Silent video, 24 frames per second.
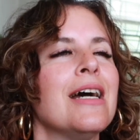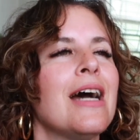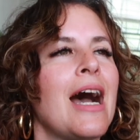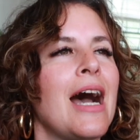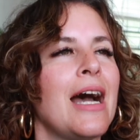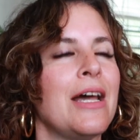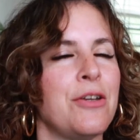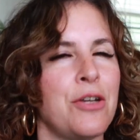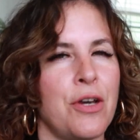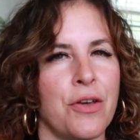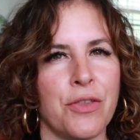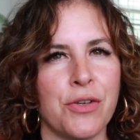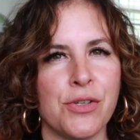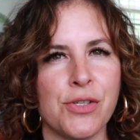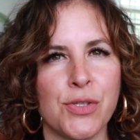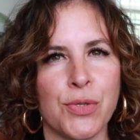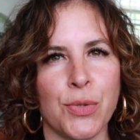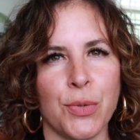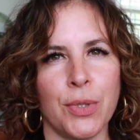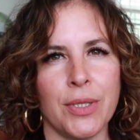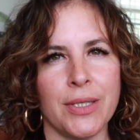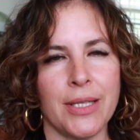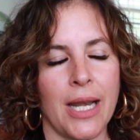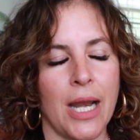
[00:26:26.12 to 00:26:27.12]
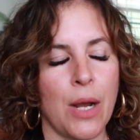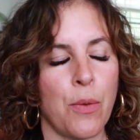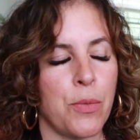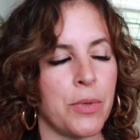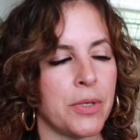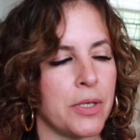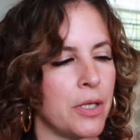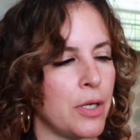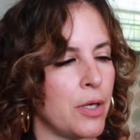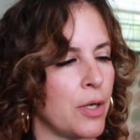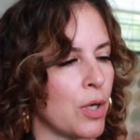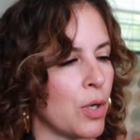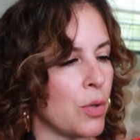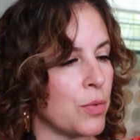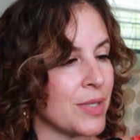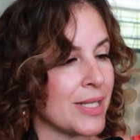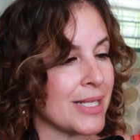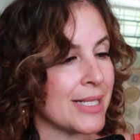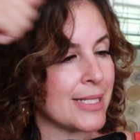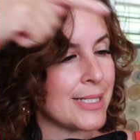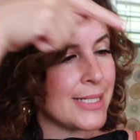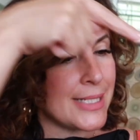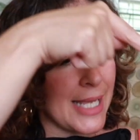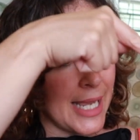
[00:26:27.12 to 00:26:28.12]
another store that I wanted to go
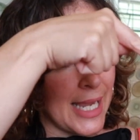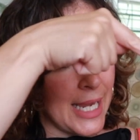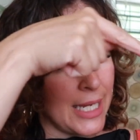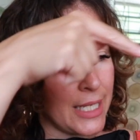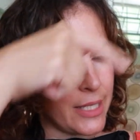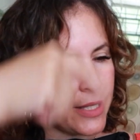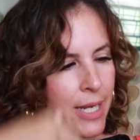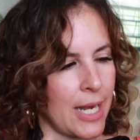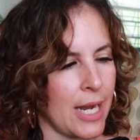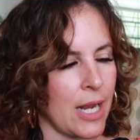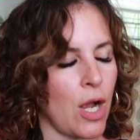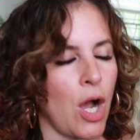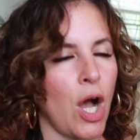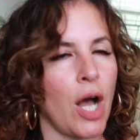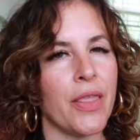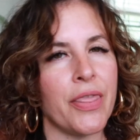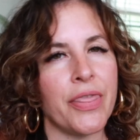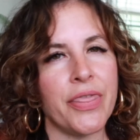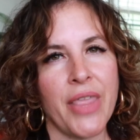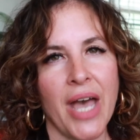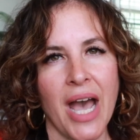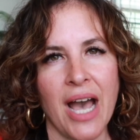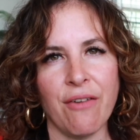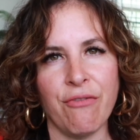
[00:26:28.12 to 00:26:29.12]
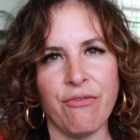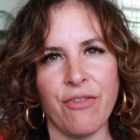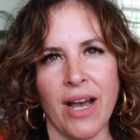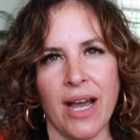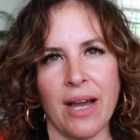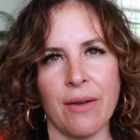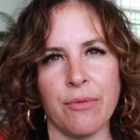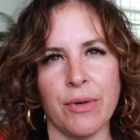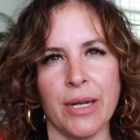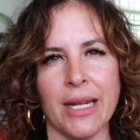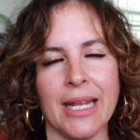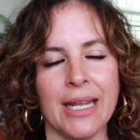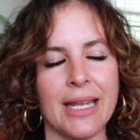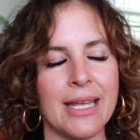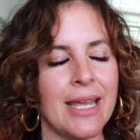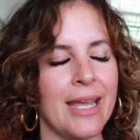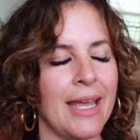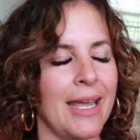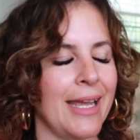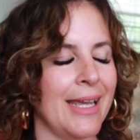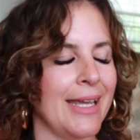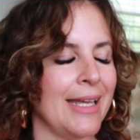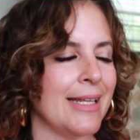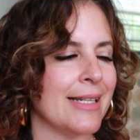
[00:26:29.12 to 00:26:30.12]
this day that I got that
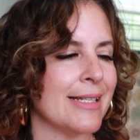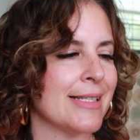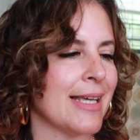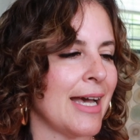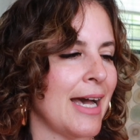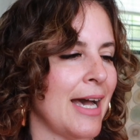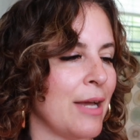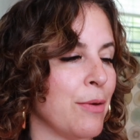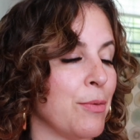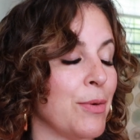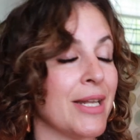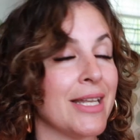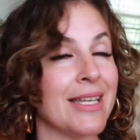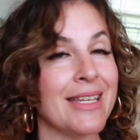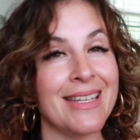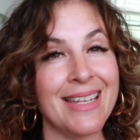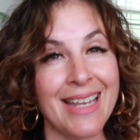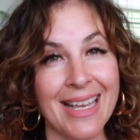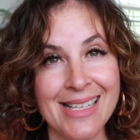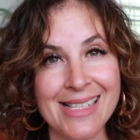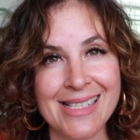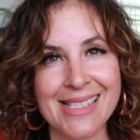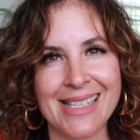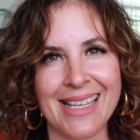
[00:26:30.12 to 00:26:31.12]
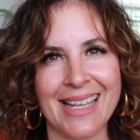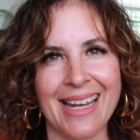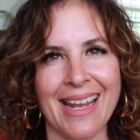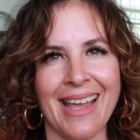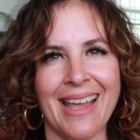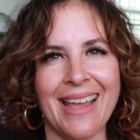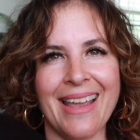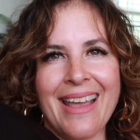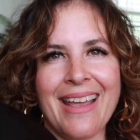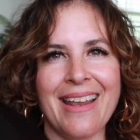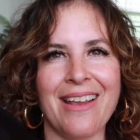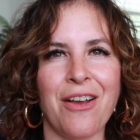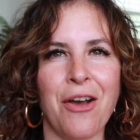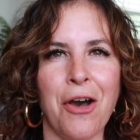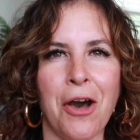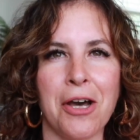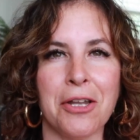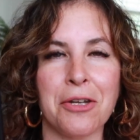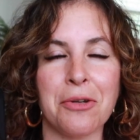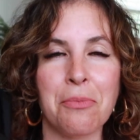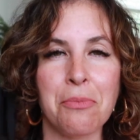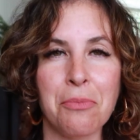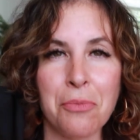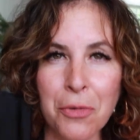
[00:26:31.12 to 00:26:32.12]
fabric, and I went yesterday and
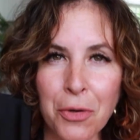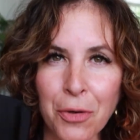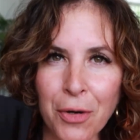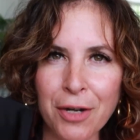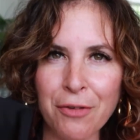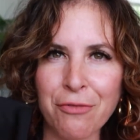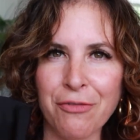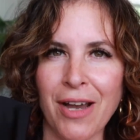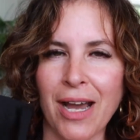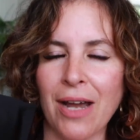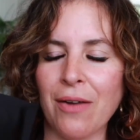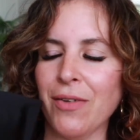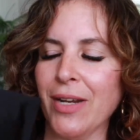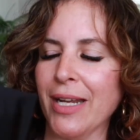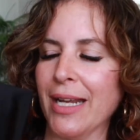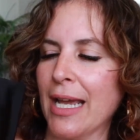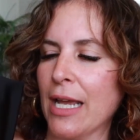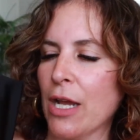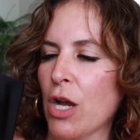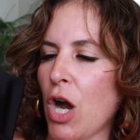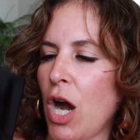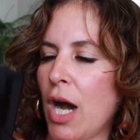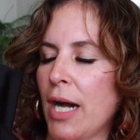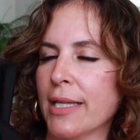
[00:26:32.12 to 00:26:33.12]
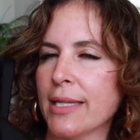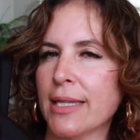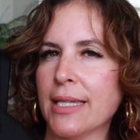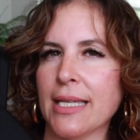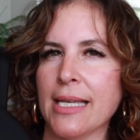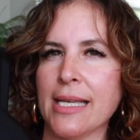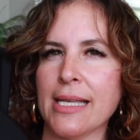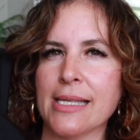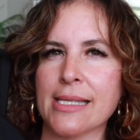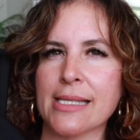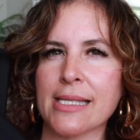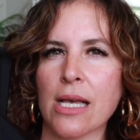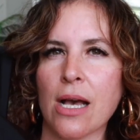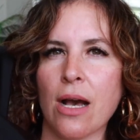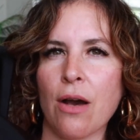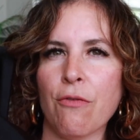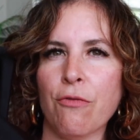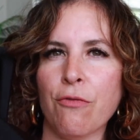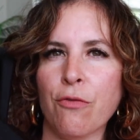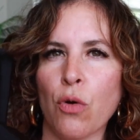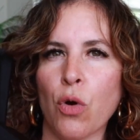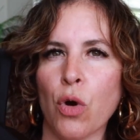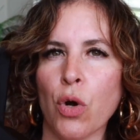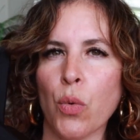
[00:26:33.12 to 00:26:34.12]
got more fabric. I got this
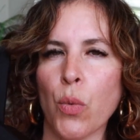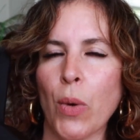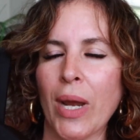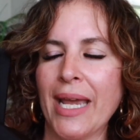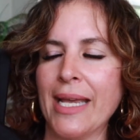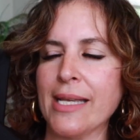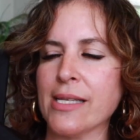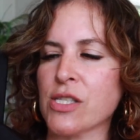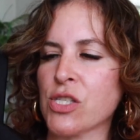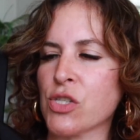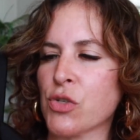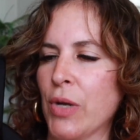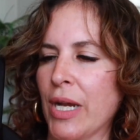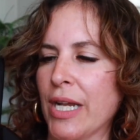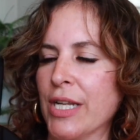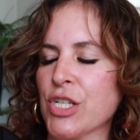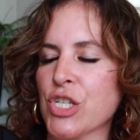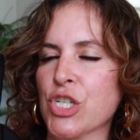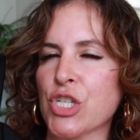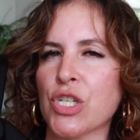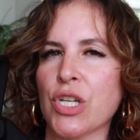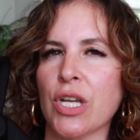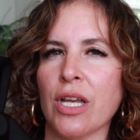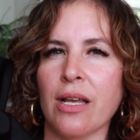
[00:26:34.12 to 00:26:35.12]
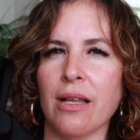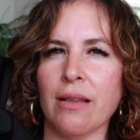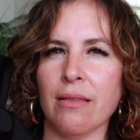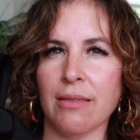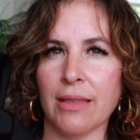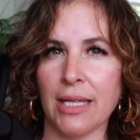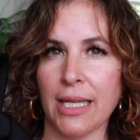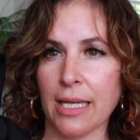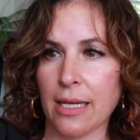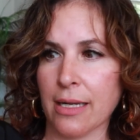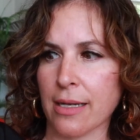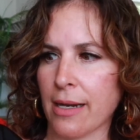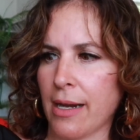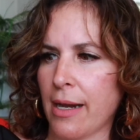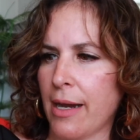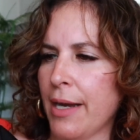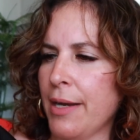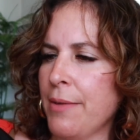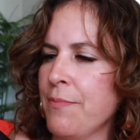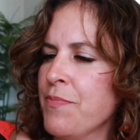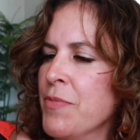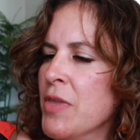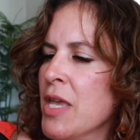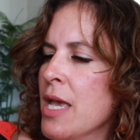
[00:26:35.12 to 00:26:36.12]
4-way stretch
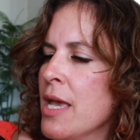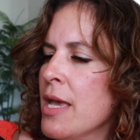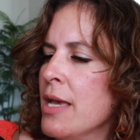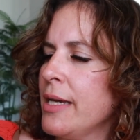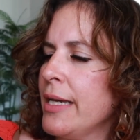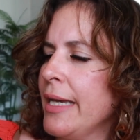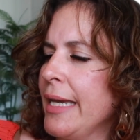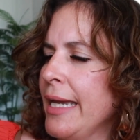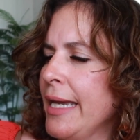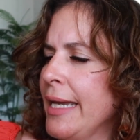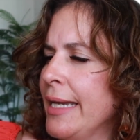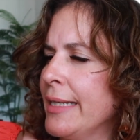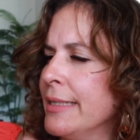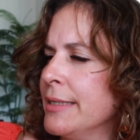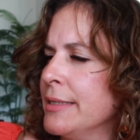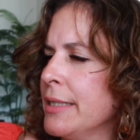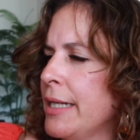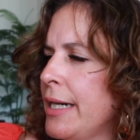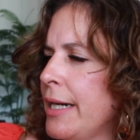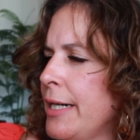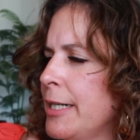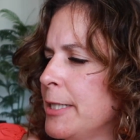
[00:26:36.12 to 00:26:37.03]
lycra, and